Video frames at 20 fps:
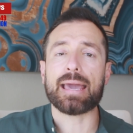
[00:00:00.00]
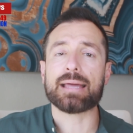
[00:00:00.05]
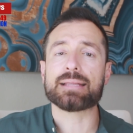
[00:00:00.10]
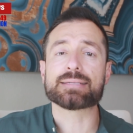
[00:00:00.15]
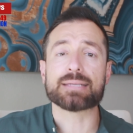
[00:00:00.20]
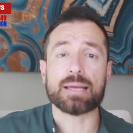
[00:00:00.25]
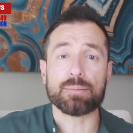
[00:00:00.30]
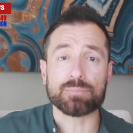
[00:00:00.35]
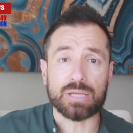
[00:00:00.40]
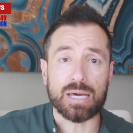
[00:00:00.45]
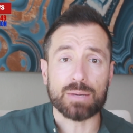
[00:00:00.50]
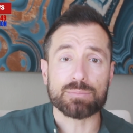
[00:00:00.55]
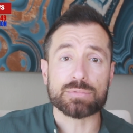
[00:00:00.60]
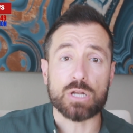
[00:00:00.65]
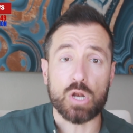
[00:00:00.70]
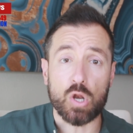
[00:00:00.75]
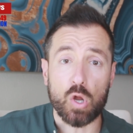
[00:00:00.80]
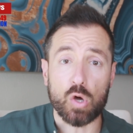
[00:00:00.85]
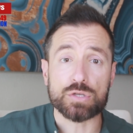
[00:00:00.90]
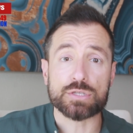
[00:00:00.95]
and
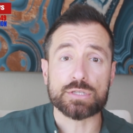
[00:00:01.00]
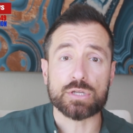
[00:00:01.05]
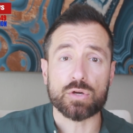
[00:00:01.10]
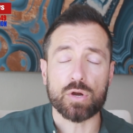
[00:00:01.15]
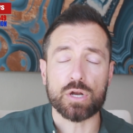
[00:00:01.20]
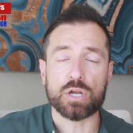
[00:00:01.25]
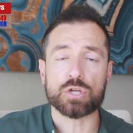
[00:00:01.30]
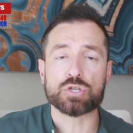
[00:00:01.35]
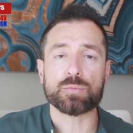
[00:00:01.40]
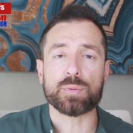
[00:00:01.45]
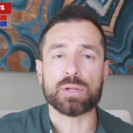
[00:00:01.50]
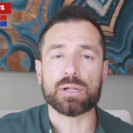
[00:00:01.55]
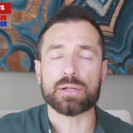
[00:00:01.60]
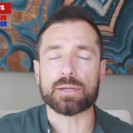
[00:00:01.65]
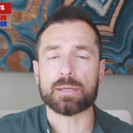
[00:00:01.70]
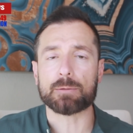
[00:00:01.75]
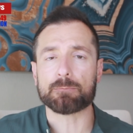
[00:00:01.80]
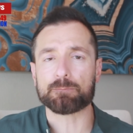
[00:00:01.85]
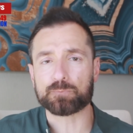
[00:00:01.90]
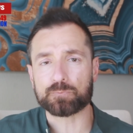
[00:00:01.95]
sometimes lost their
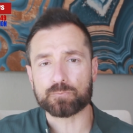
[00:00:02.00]
eligibility.